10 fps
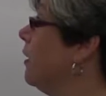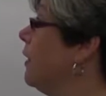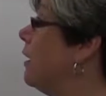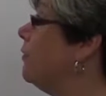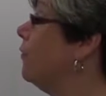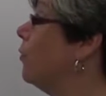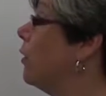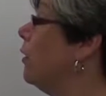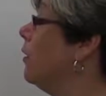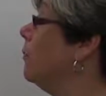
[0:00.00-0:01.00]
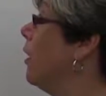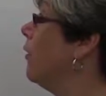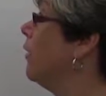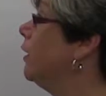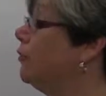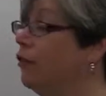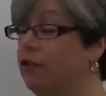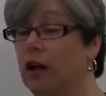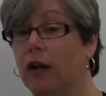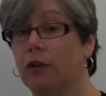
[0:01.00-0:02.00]
Therefore, Mario does
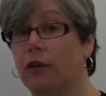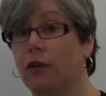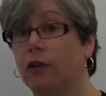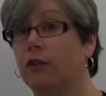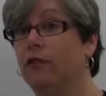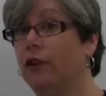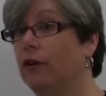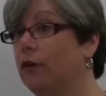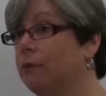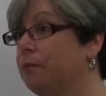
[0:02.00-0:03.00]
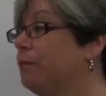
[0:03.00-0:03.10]
not cook dinner.